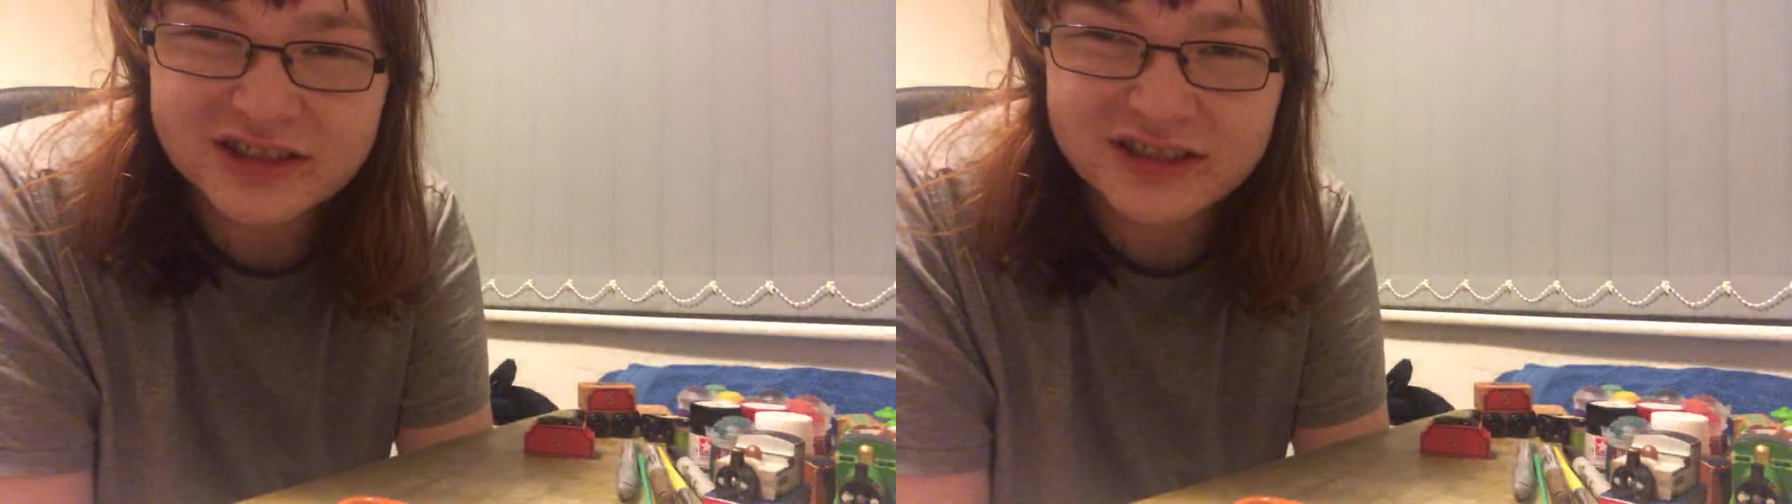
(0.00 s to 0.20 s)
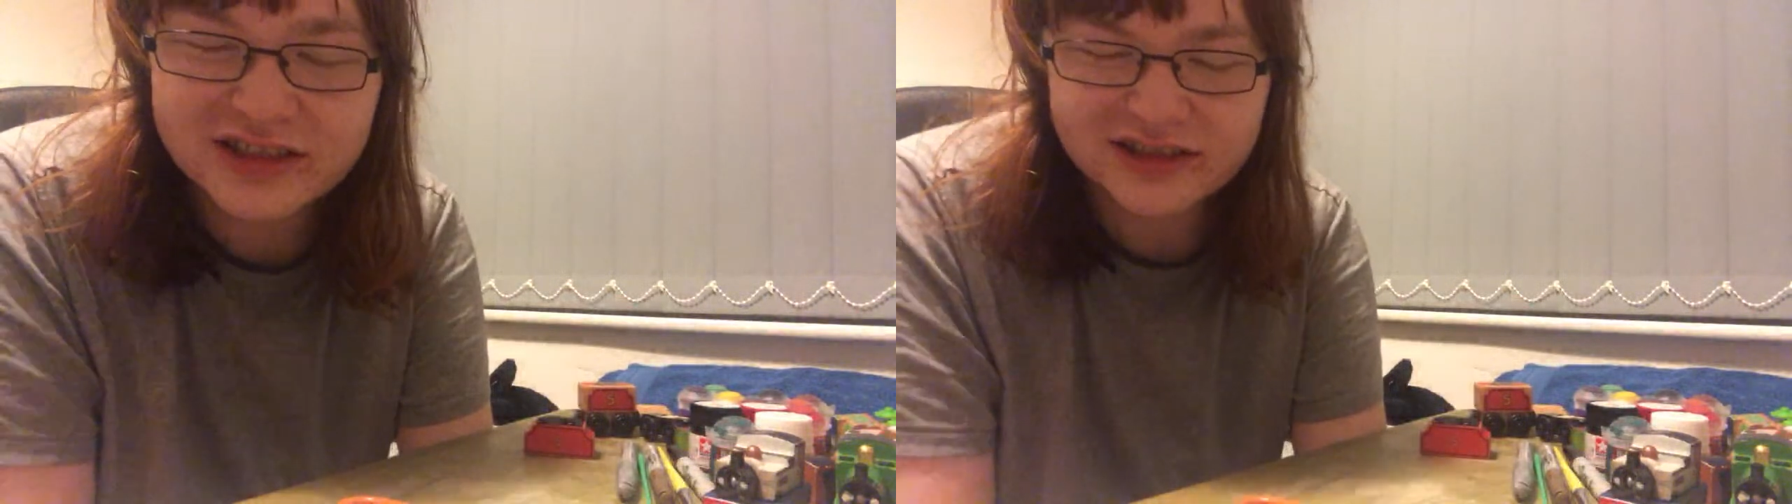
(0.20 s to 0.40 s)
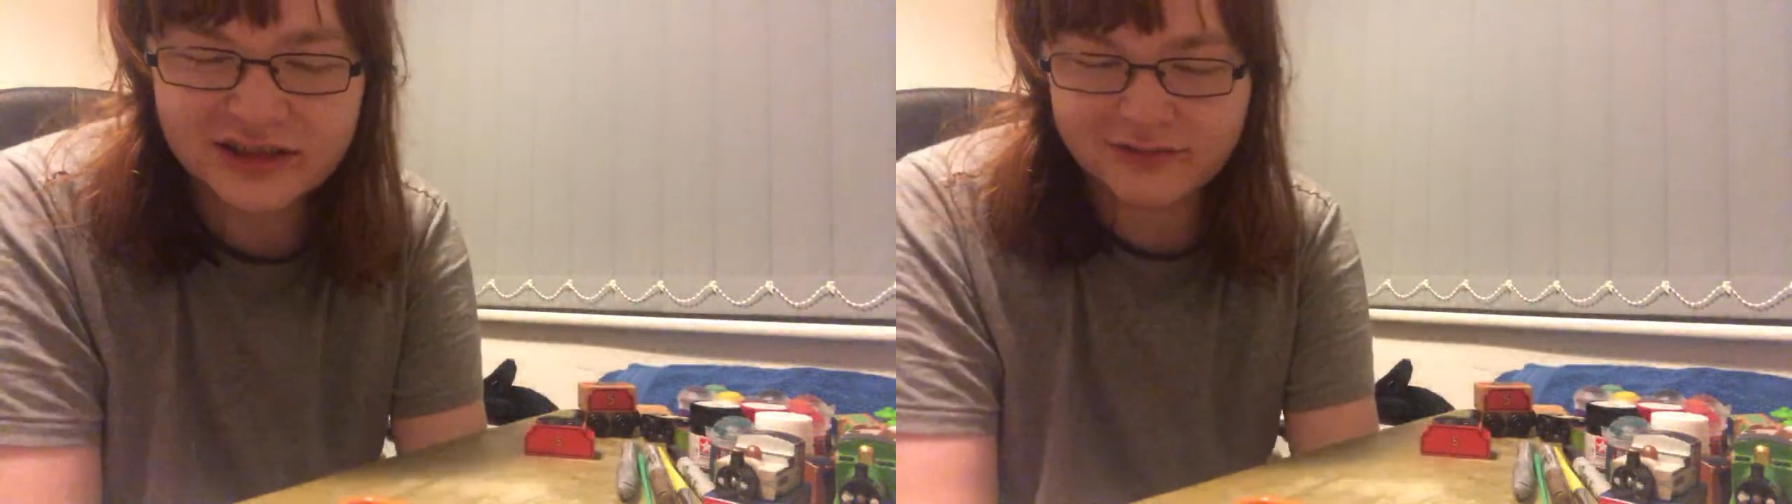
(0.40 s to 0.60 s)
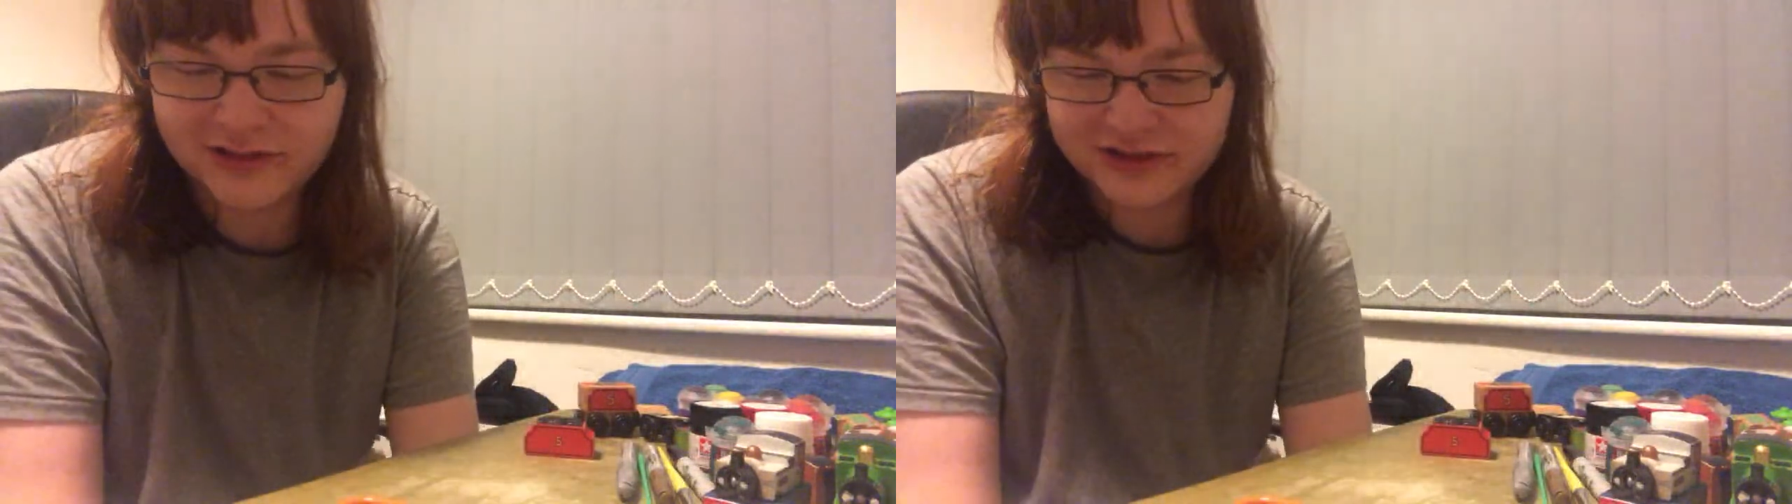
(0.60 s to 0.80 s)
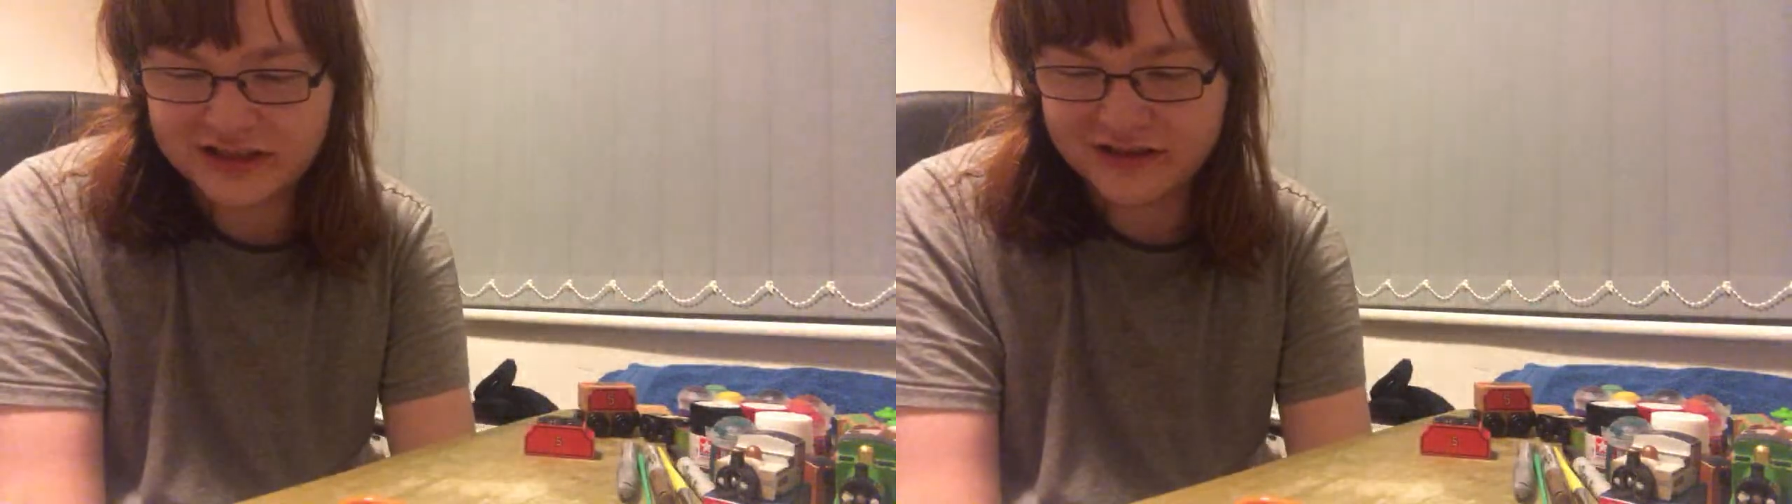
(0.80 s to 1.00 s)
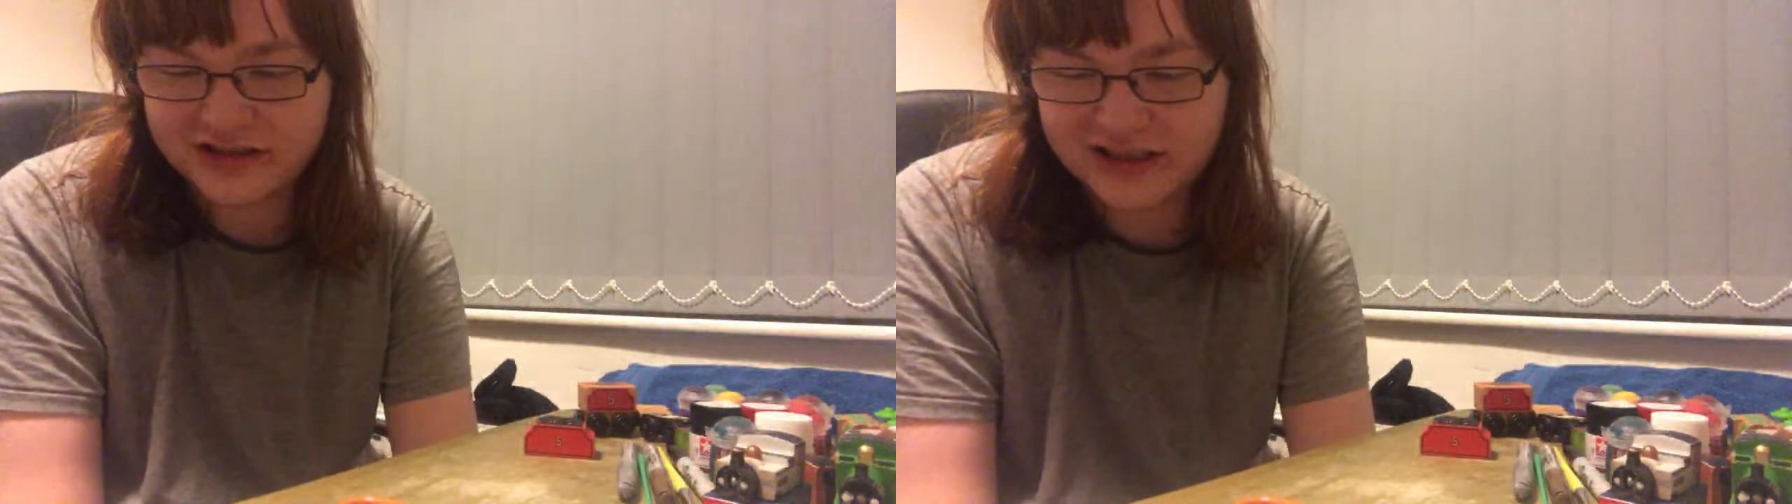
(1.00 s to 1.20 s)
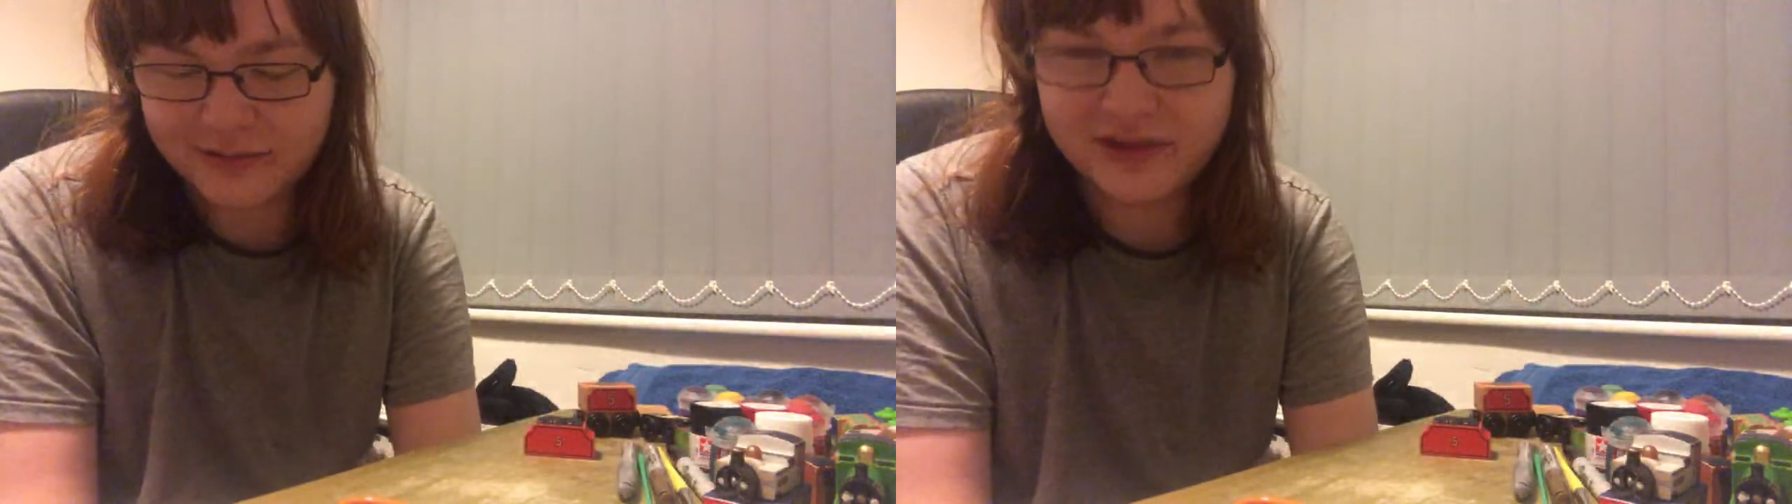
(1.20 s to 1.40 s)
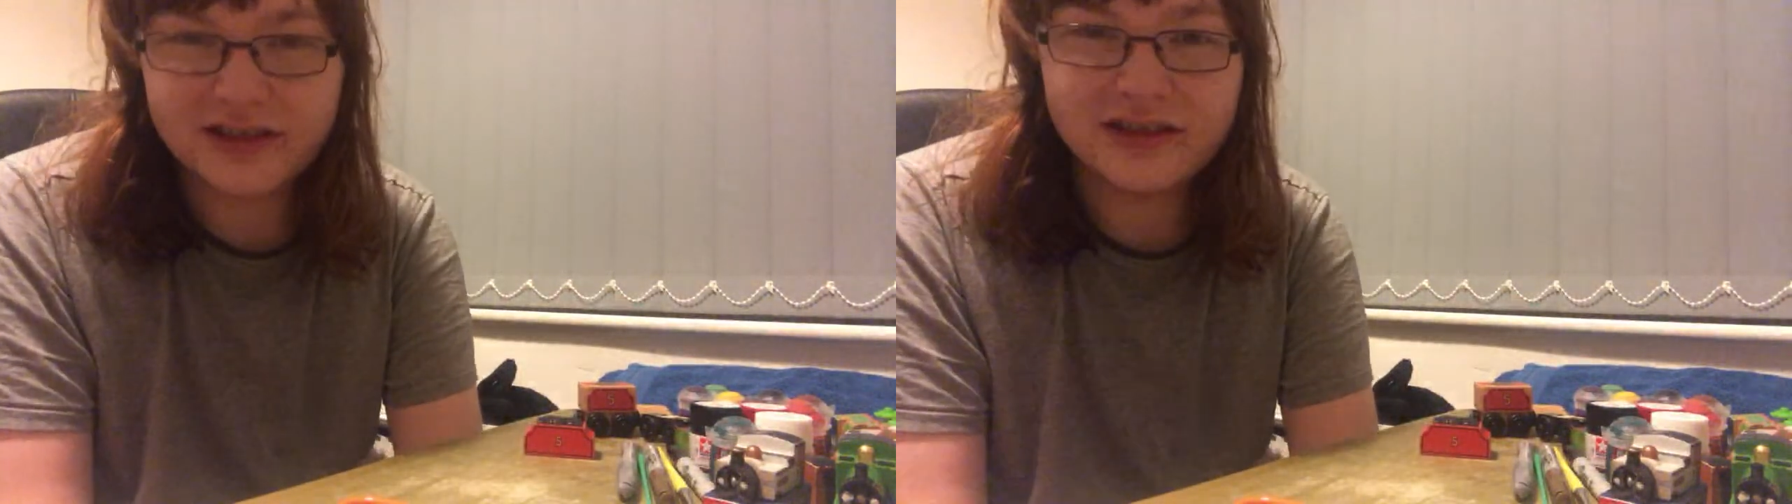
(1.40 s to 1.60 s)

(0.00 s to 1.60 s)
exist in the Railway series time.